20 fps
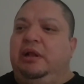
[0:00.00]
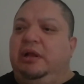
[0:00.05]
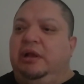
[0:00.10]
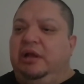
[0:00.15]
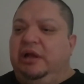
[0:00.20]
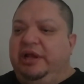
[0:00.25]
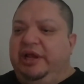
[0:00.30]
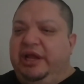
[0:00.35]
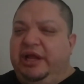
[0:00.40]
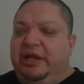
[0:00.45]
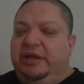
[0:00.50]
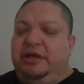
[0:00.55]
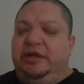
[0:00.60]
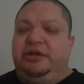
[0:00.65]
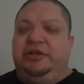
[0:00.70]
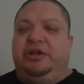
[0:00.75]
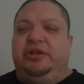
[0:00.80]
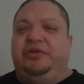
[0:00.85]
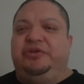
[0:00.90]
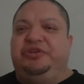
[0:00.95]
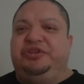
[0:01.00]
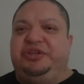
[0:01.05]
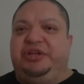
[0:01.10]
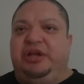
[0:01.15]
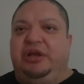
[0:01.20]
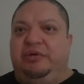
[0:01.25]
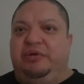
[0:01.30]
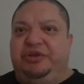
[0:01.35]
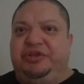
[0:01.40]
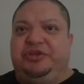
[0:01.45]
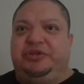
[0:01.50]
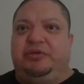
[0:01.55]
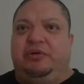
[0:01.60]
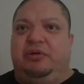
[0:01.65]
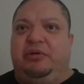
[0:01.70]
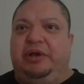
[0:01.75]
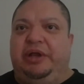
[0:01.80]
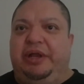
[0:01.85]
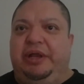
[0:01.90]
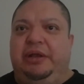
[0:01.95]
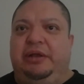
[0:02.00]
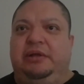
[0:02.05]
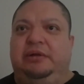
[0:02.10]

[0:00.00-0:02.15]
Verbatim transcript: Again, another scary story,